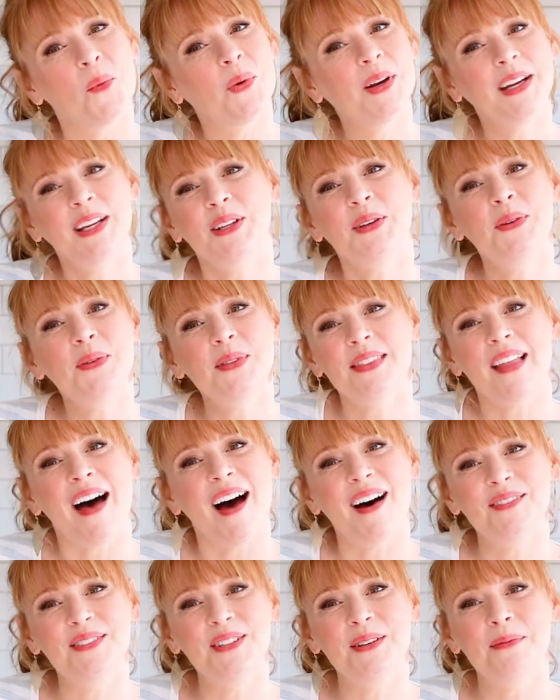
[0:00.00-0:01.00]
Wouldn't you
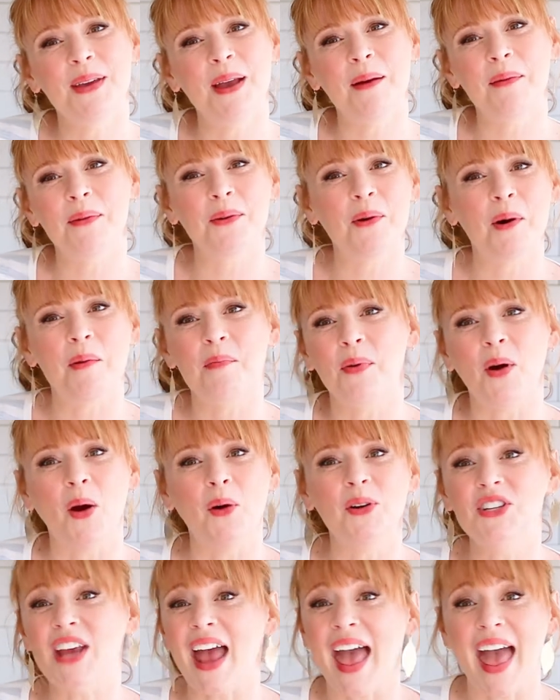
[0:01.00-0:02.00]
love to be able to
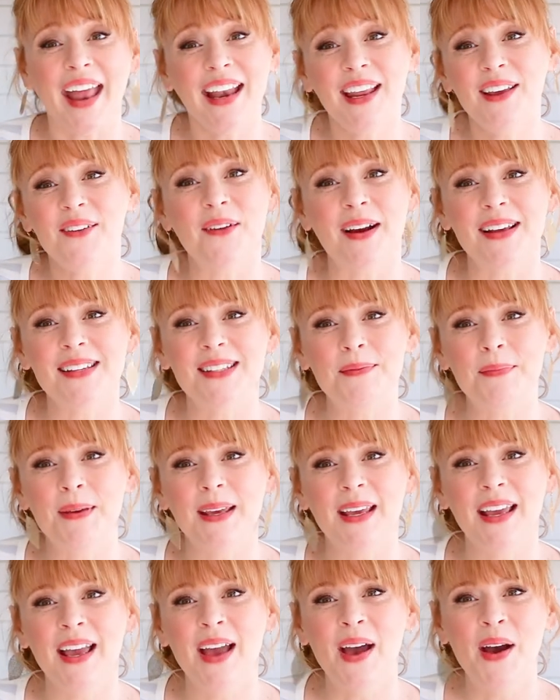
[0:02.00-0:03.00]
approach any
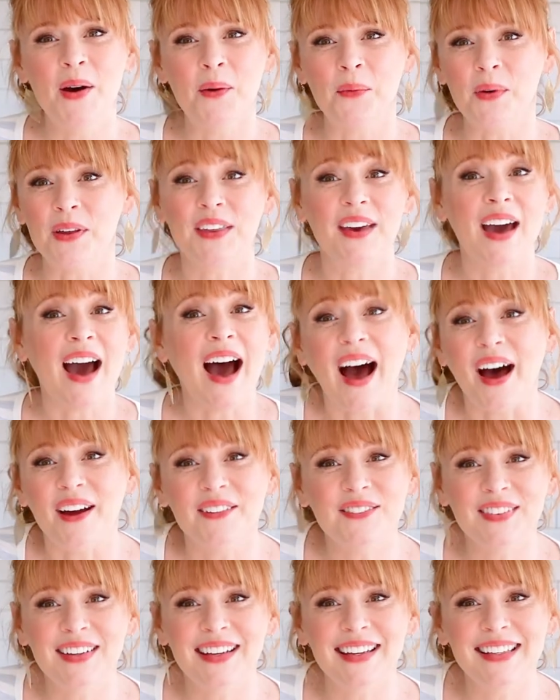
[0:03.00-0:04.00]
recipe with
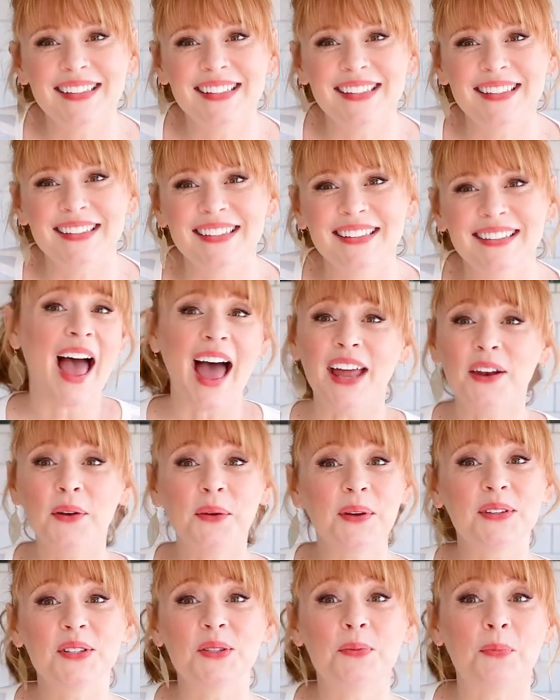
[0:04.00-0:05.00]
confidence and to
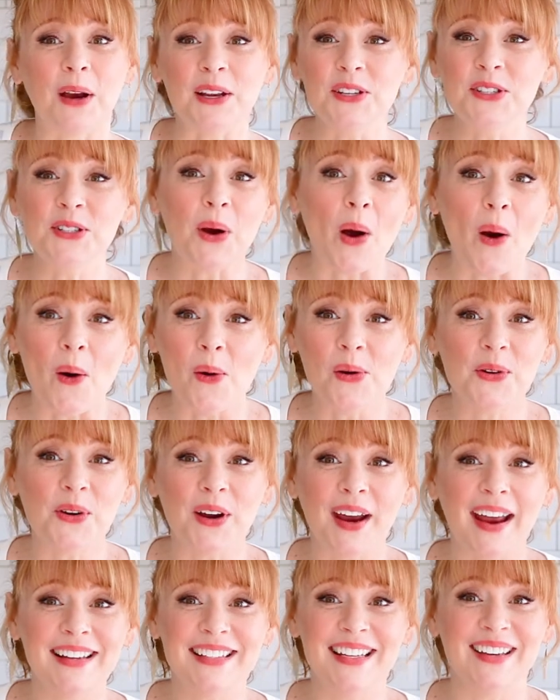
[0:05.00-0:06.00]
express your own
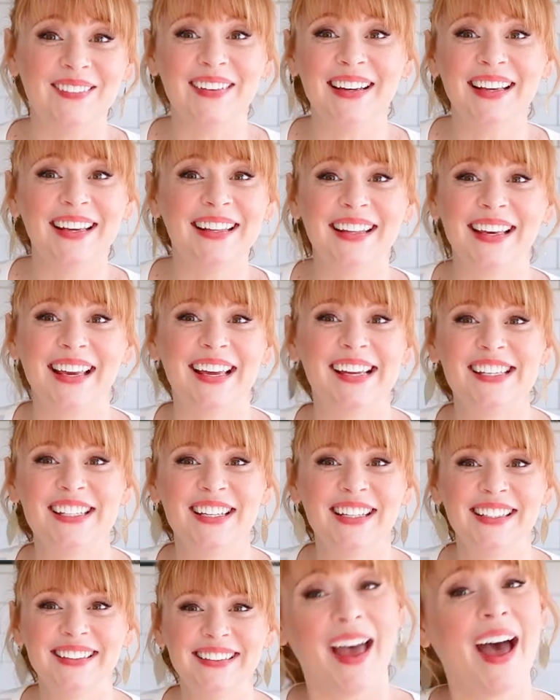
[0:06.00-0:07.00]
creativity in the
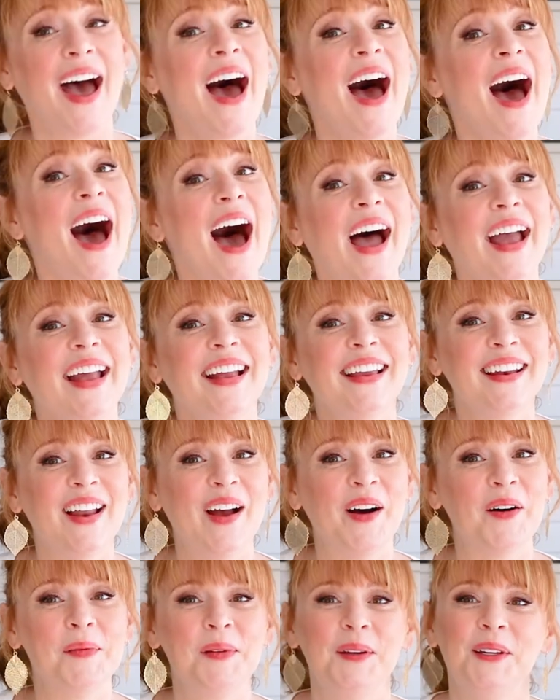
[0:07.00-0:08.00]
kitchen? I can
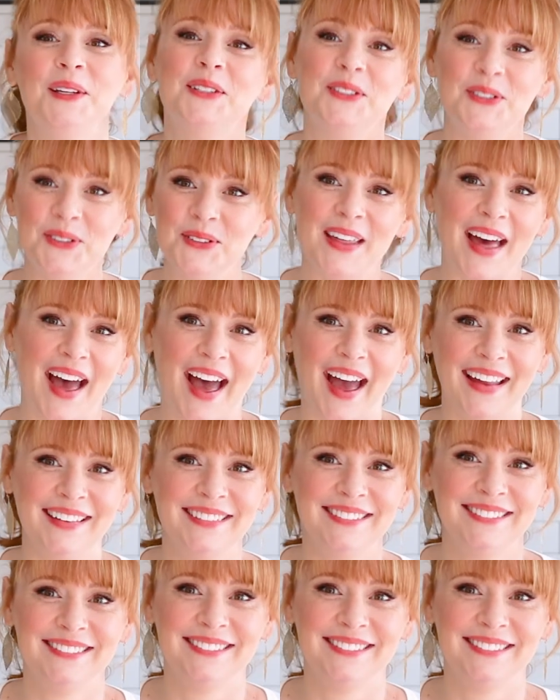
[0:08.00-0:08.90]
help you to do that.